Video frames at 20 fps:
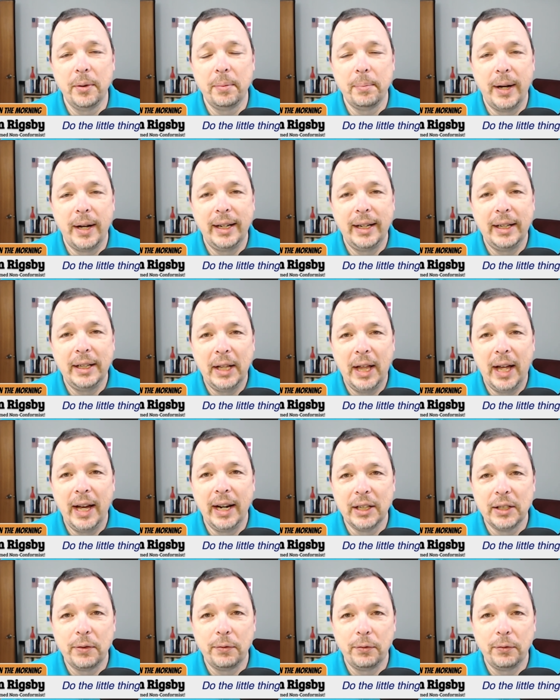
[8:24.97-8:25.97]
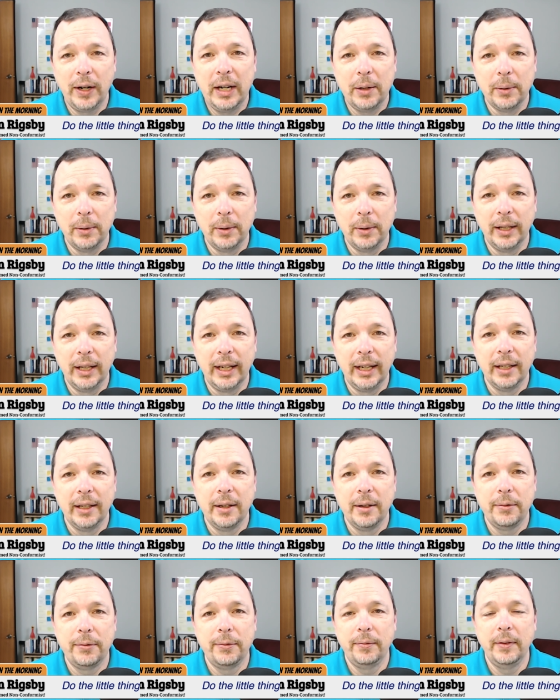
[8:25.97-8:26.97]
with my clients frequently, and
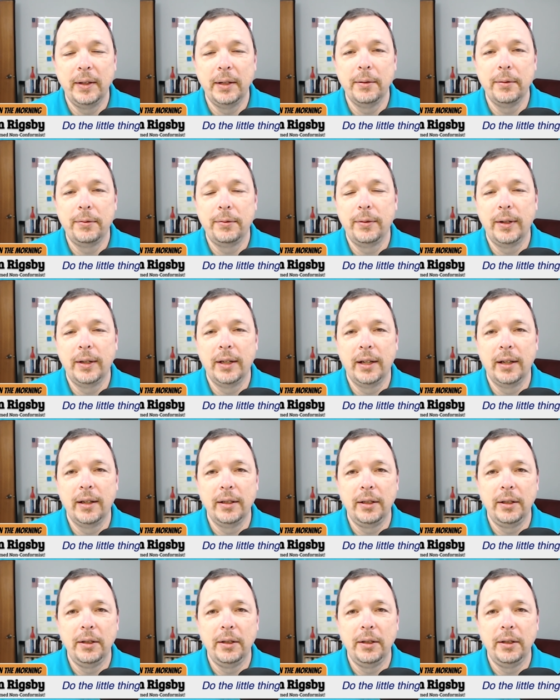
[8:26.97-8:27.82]
if if uh,